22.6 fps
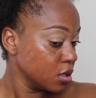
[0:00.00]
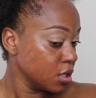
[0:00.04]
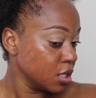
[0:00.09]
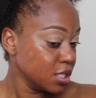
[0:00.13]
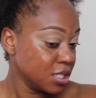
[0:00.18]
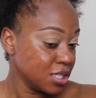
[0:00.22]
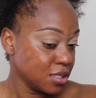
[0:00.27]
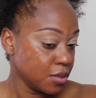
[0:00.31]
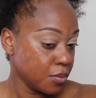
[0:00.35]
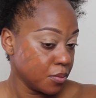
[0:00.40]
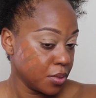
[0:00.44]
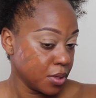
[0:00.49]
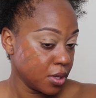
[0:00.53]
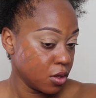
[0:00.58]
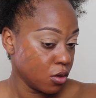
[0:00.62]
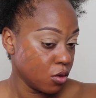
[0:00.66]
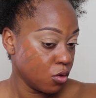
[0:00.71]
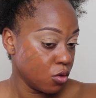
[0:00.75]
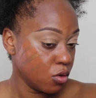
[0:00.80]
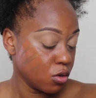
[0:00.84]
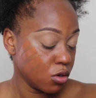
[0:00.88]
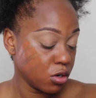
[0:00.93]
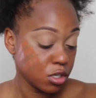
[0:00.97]
this is a bit
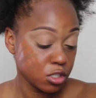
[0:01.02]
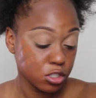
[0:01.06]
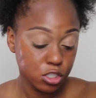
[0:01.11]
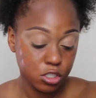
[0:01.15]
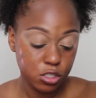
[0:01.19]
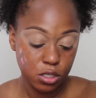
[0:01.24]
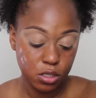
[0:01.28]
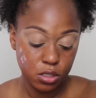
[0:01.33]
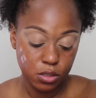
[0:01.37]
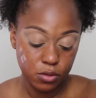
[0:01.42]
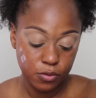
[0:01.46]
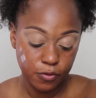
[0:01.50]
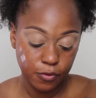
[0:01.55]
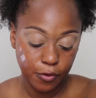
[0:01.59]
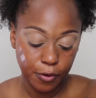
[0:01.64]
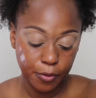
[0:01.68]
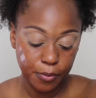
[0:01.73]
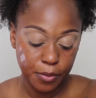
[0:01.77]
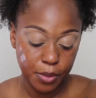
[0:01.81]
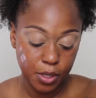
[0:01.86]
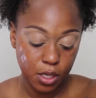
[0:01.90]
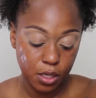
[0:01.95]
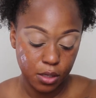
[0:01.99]
orange
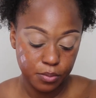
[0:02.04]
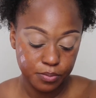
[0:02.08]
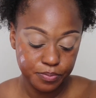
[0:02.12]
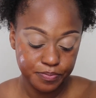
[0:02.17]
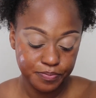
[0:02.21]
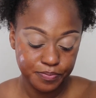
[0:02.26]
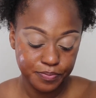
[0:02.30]
for me.